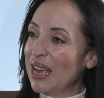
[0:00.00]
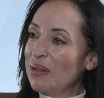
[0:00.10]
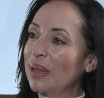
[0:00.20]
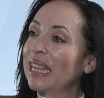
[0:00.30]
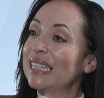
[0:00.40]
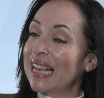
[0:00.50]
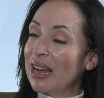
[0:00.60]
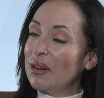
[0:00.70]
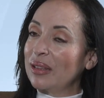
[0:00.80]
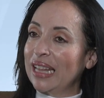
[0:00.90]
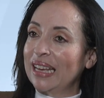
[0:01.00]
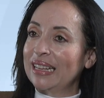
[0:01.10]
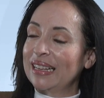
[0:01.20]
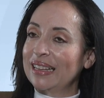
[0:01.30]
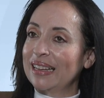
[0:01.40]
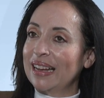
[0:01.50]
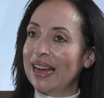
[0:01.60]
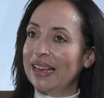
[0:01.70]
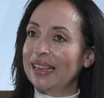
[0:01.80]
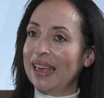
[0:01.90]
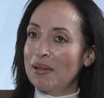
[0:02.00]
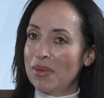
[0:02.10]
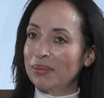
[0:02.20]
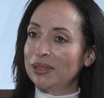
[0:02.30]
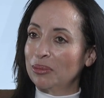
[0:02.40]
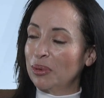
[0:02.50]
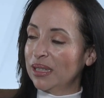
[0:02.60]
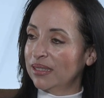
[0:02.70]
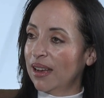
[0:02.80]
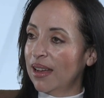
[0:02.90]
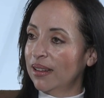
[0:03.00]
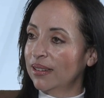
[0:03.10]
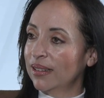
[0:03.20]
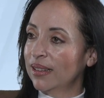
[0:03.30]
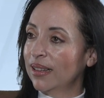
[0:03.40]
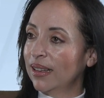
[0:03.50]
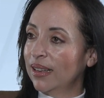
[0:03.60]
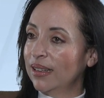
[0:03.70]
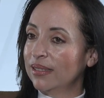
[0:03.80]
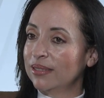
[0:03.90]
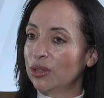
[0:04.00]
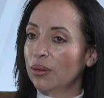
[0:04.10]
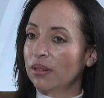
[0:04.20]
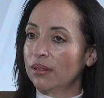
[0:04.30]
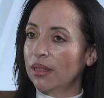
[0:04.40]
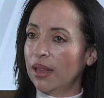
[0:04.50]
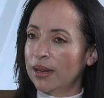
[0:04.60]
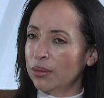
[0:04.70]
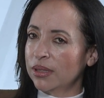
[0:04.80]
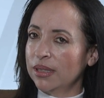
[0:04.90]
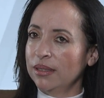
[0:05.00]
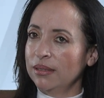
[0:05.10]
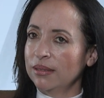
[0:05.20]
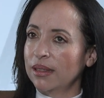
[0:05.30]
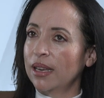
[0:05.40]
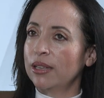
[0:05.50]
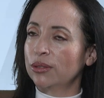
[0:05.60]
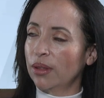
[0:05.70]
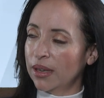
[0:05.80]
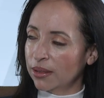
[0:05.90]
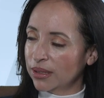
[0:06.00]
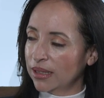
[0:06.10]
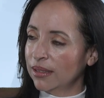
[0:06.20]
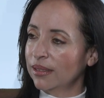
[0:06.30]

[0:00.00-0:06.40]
But that's how, like, I came up to Prescott in the year 2000.